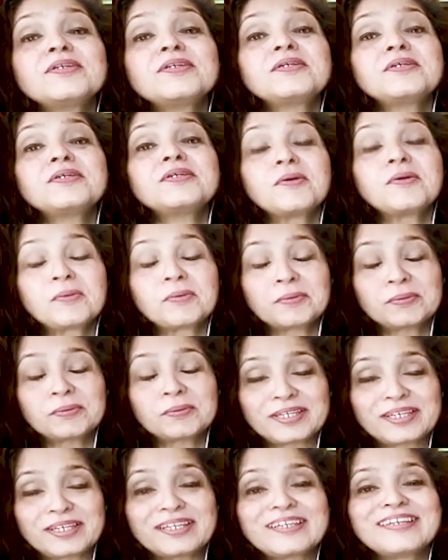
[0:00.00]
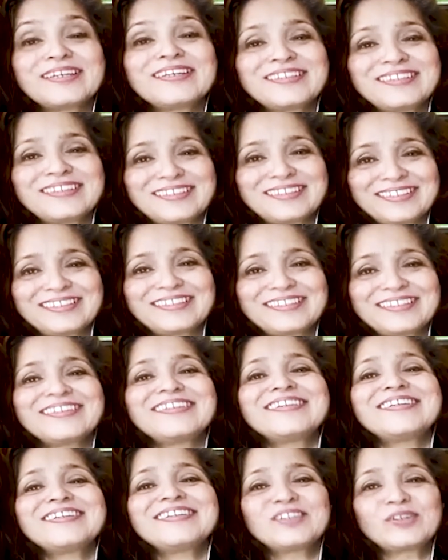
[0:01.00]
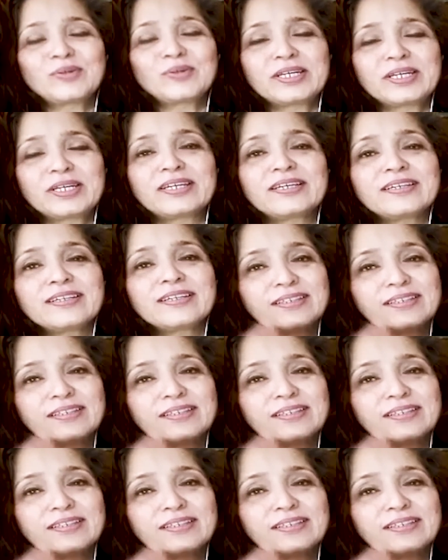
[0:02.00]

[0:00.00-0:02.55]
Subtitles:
of travel designers. Okay. And